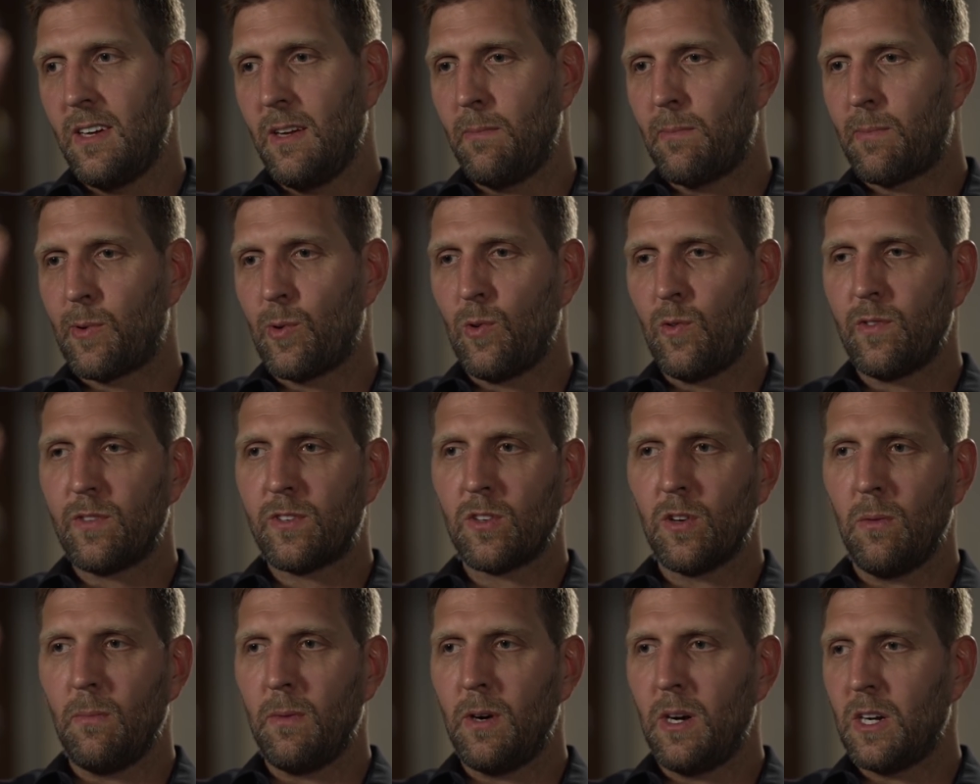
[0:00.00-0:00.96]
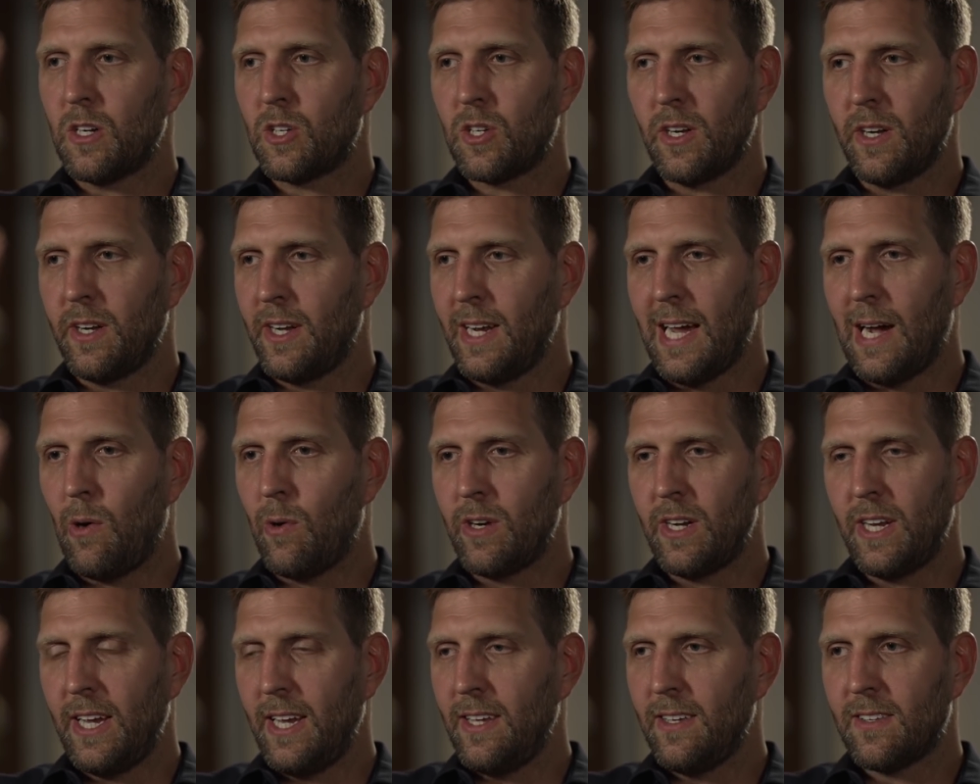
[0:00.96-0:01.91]
improved so much, and
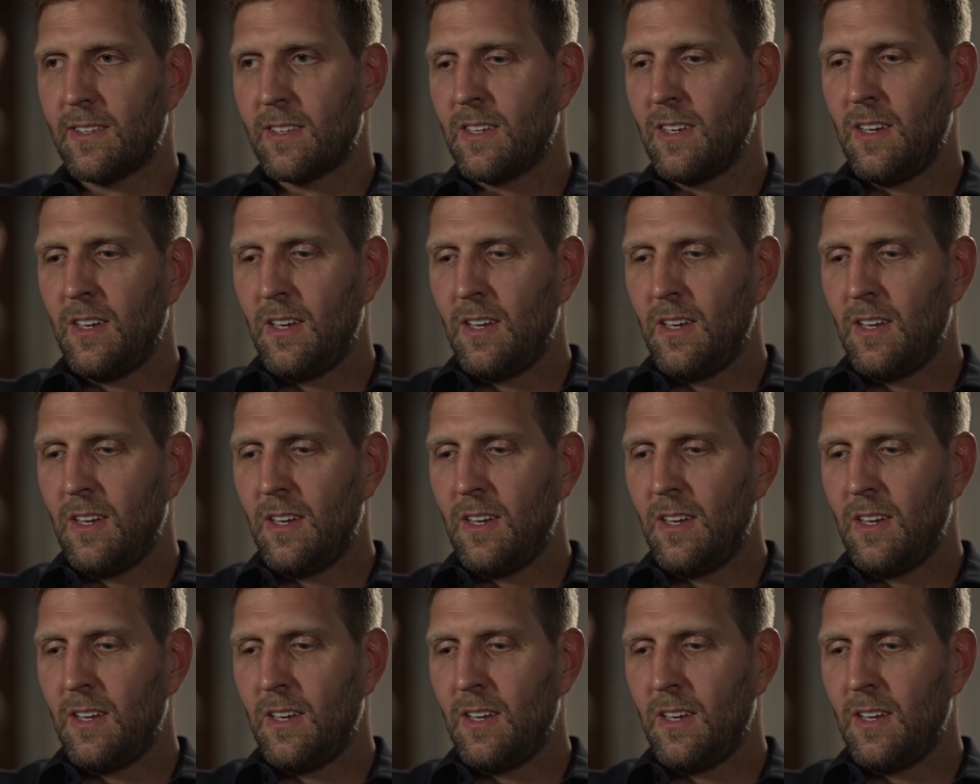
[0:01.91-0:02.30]
nowadays,